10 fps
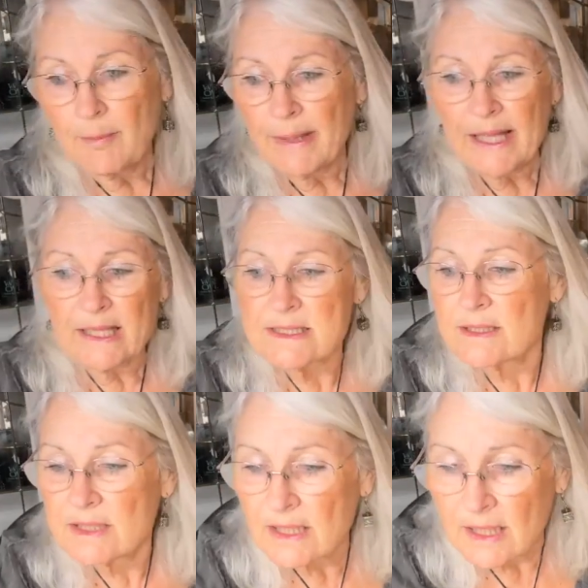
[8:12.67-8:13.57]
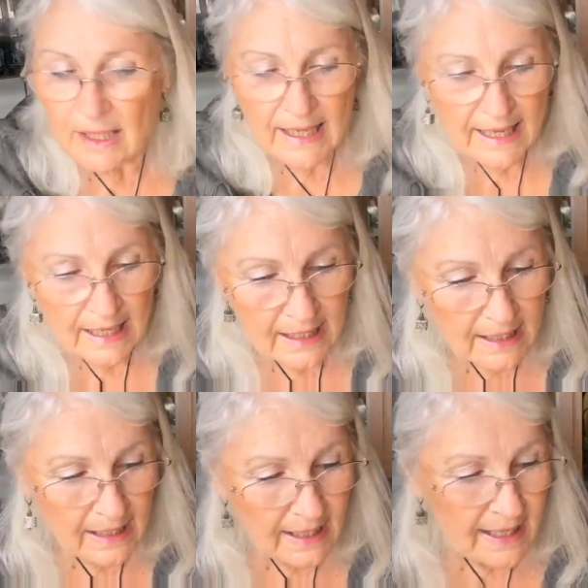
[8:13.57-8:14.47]
But
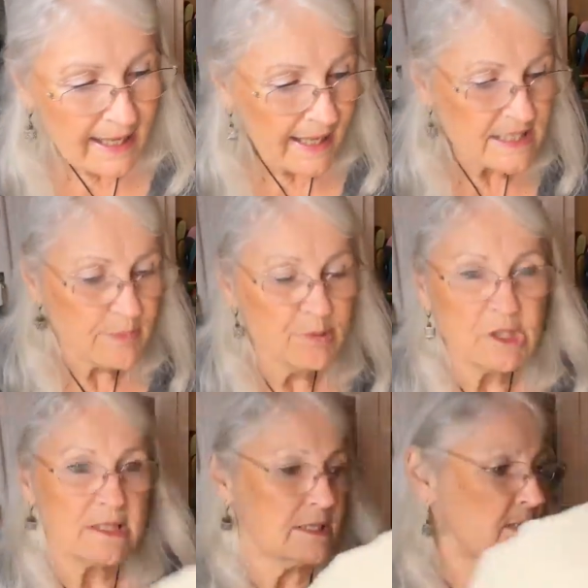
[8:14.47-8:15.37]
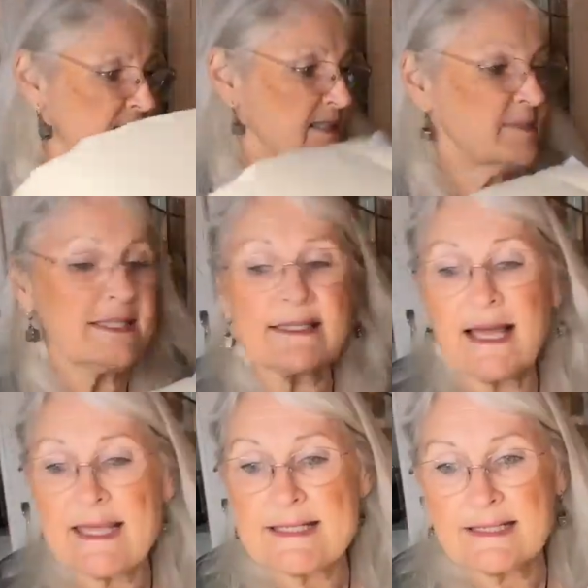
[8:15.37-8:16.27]
I had to put some
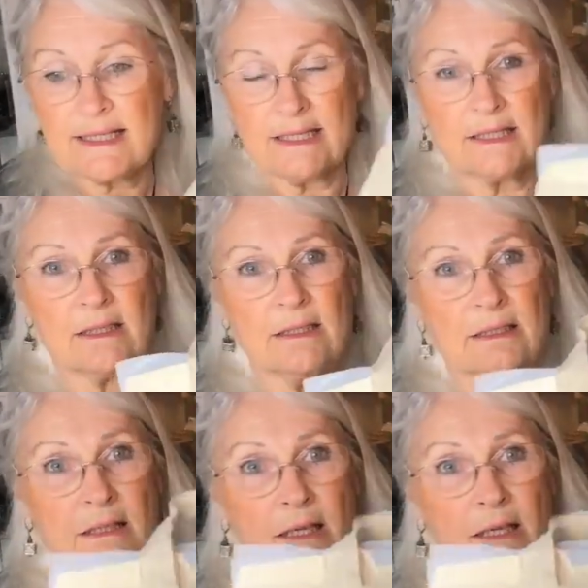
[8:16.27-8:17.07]
sizing